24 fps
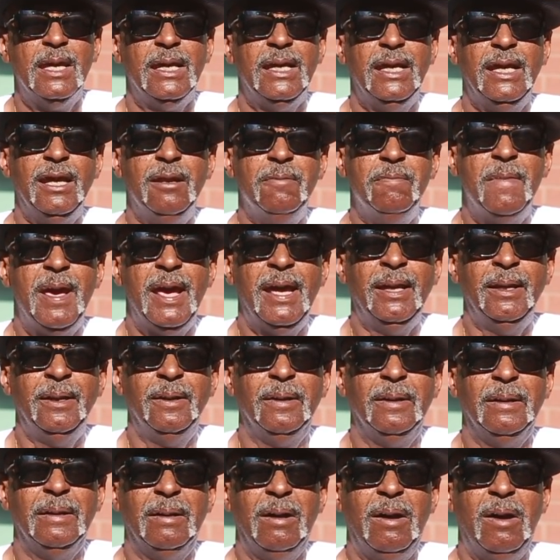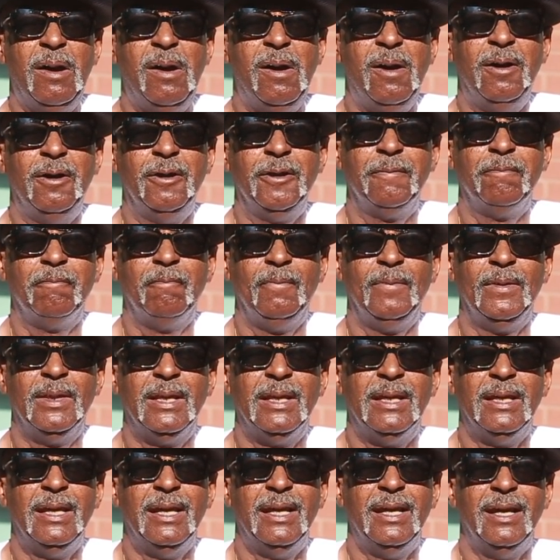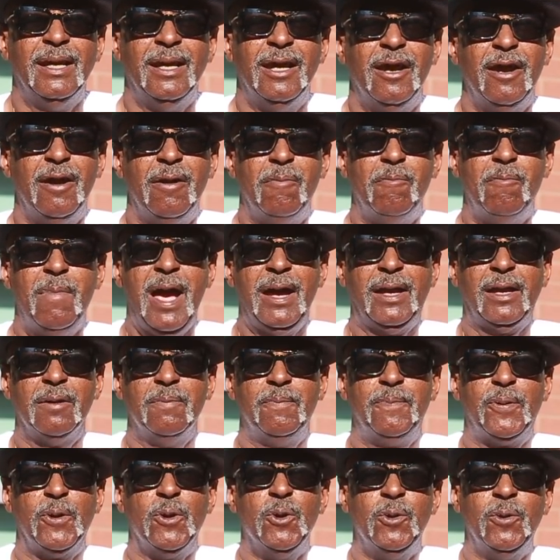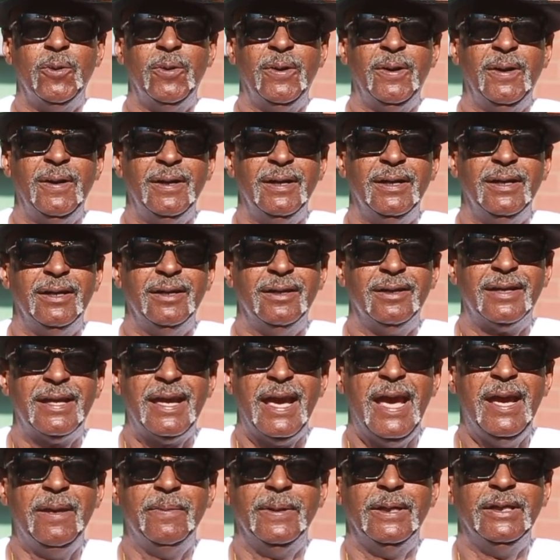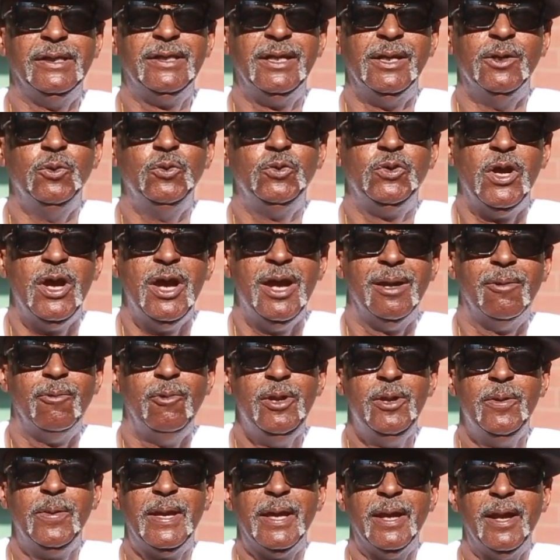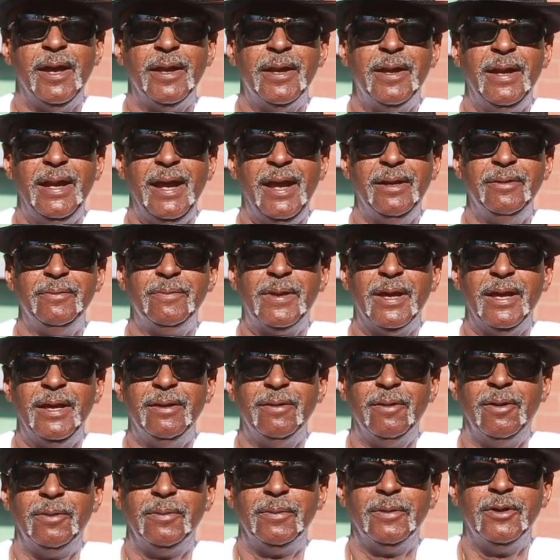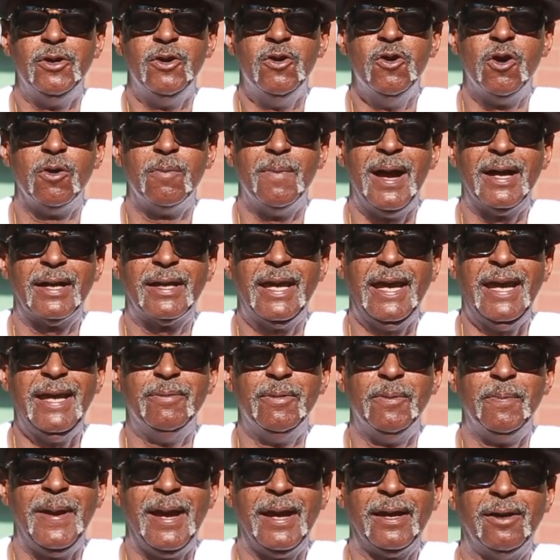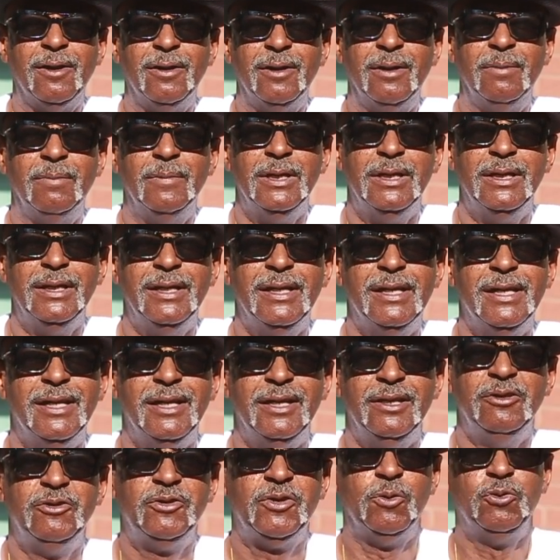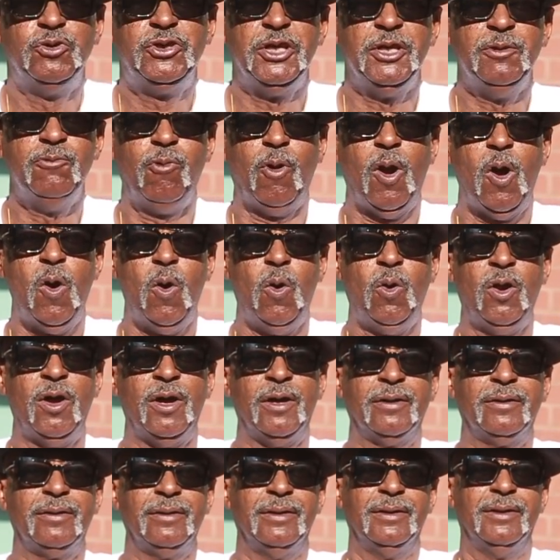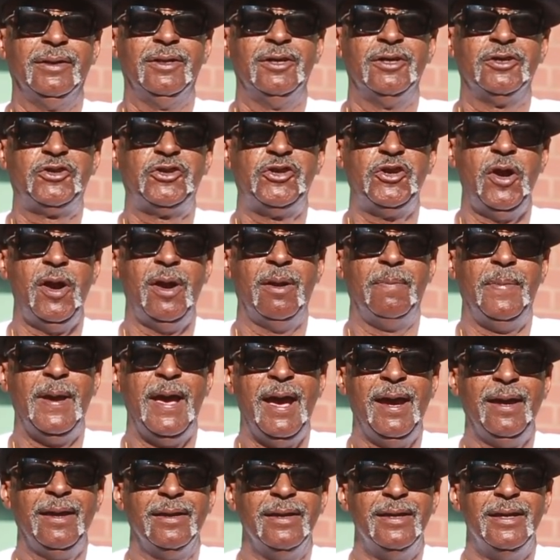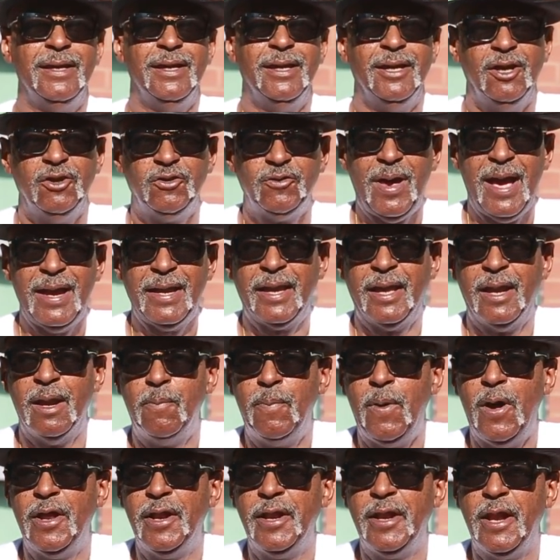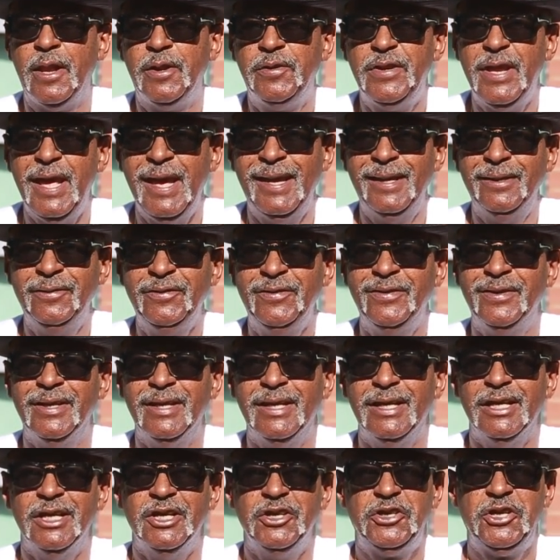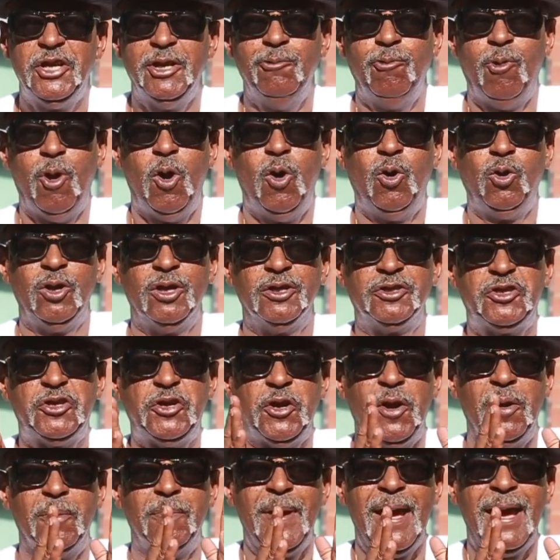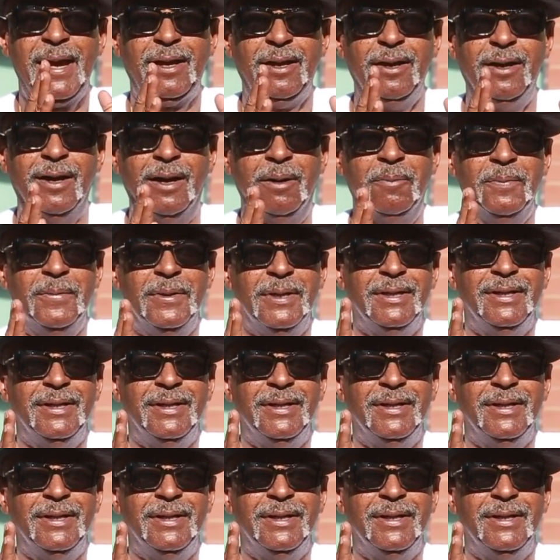inmate, uh, my computer cable is loose. Will you get under there and, and, uh, and hook my cable back up? So she rolled her, her chair back. So I get up under the desk. She rolled her chair back up.